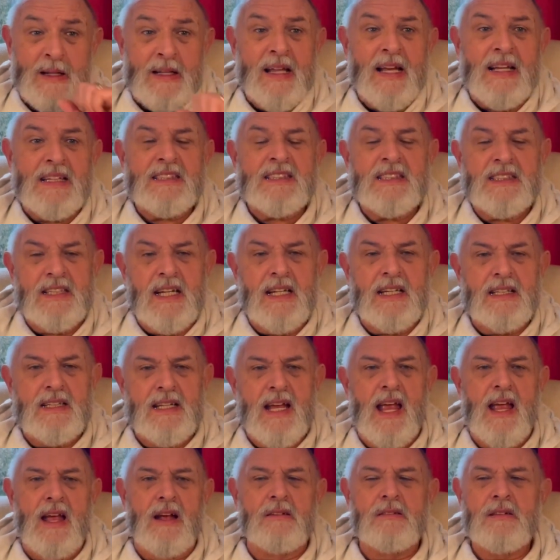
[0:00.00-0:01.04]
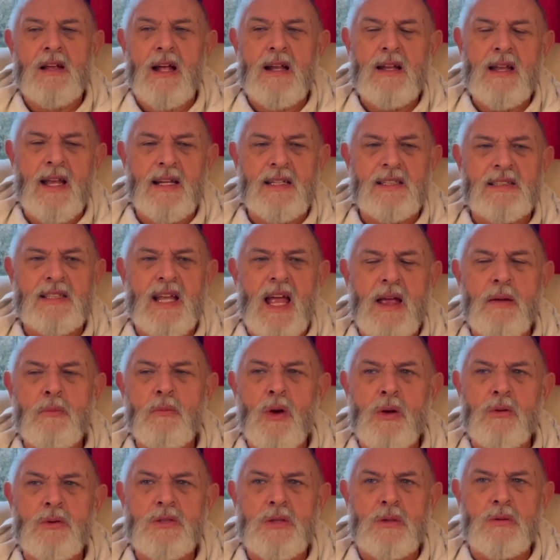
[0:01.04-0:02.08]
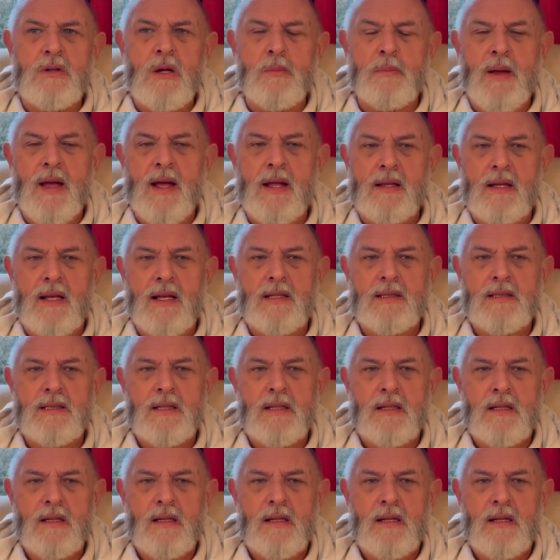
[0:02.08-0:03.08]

Let's sit down and let's damn well talk about this.